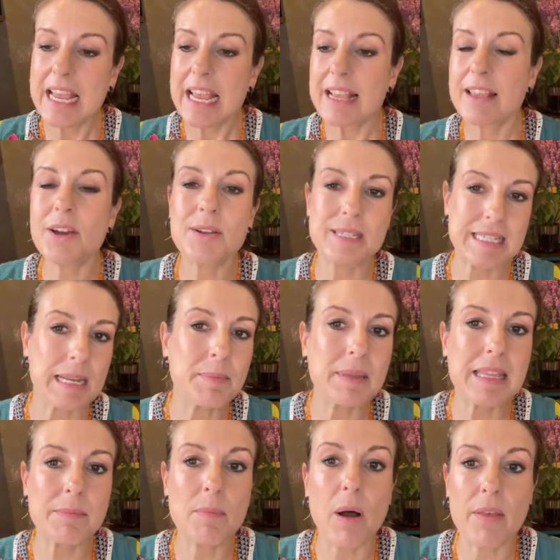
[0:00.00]
There are some of
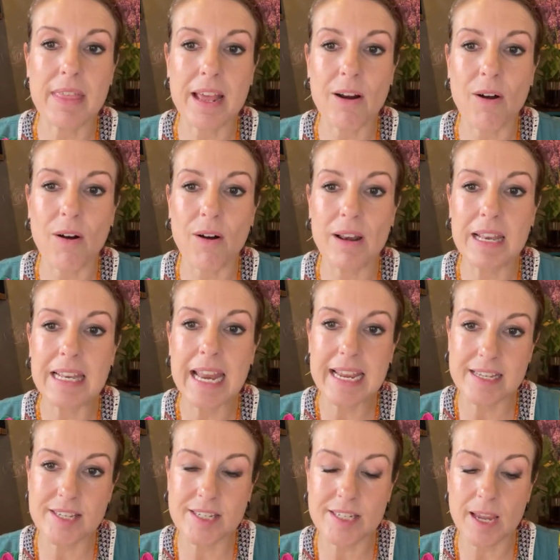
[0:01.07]
them that are
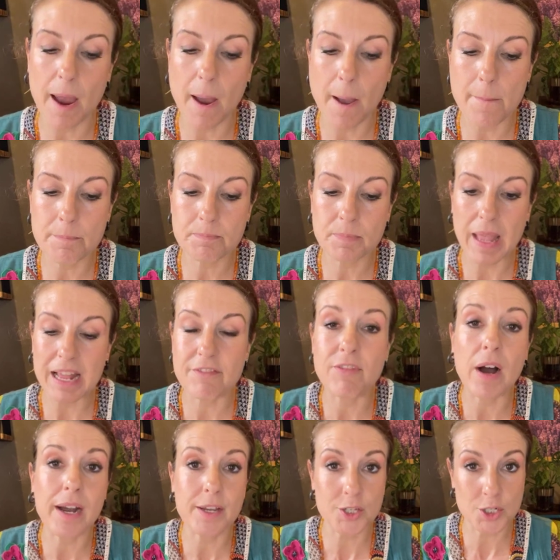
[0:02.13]
less
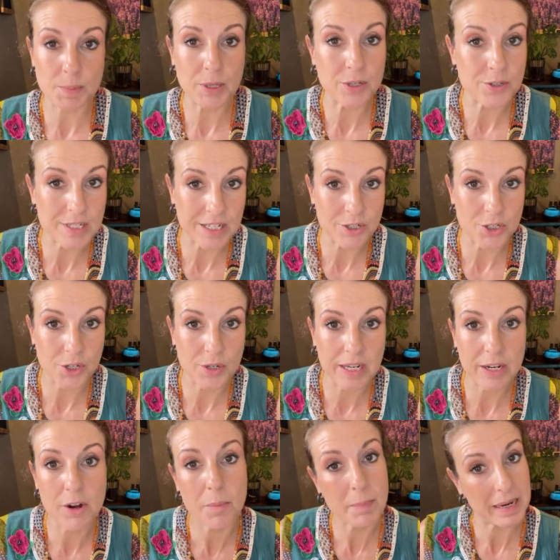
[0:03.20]
advised to be used internally
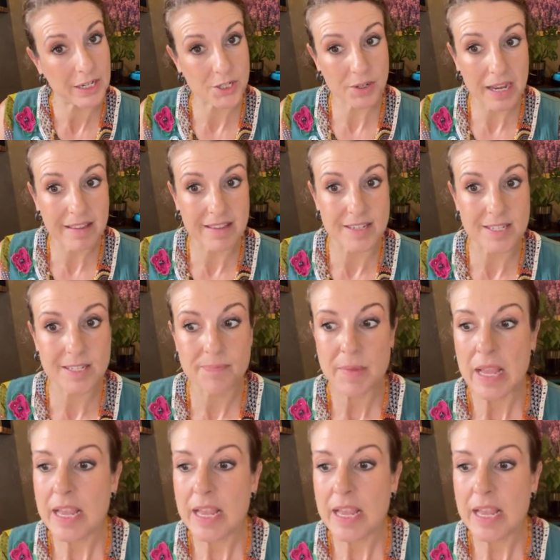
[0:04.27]
compared to others.